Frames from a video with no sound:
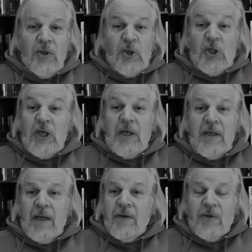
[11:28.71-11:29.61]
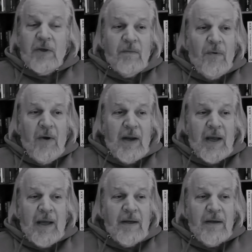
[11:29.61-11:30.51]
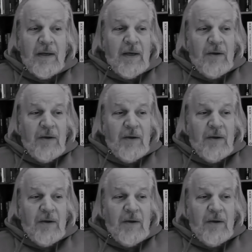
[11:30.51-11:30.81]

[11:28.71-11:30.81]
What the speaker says: sheen at a certain point and